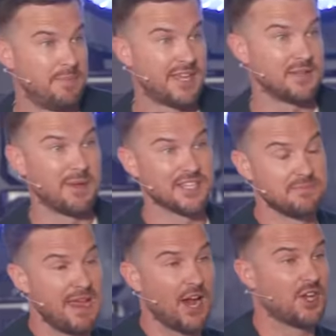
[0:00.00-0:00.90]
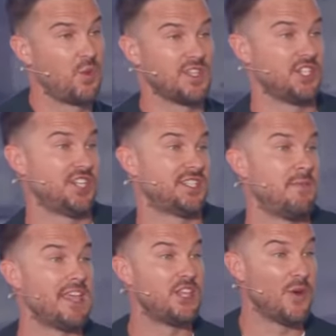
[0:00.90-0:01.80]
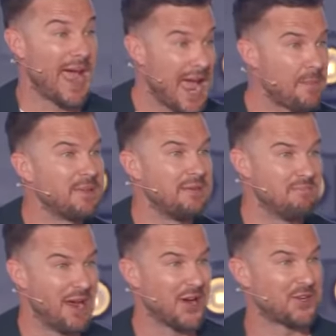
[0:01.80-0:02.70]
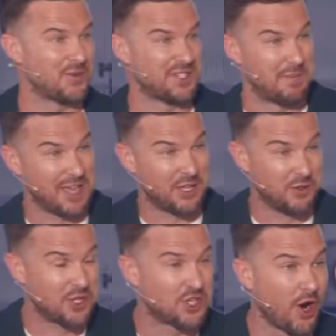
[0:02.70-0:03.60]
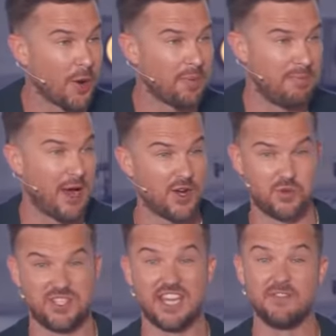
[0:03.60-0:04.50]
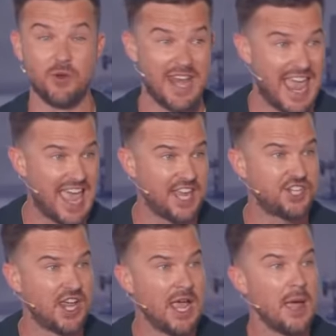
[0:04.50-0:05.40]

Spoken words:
Because marriage wasn't just to make you happy. Marriage was to make you sharp. Marriage was to give you an edge.